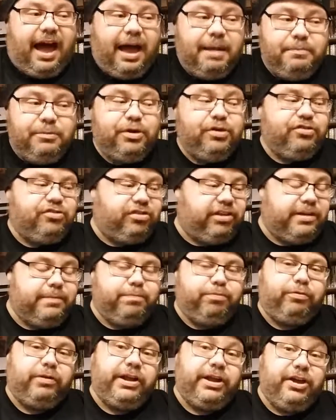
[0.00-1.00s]
I'm
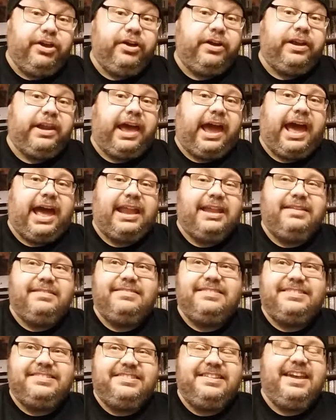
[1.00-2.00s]
usually pretty good at
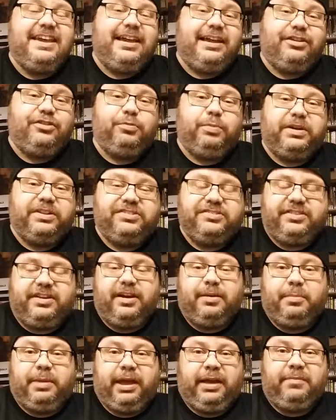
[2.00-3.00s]
seeing a twist
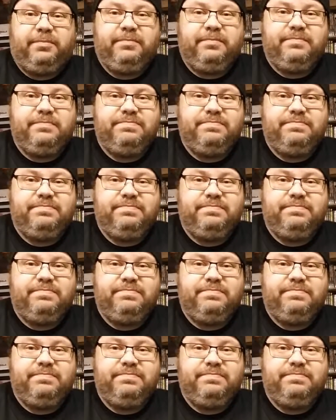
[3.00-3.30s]
coming.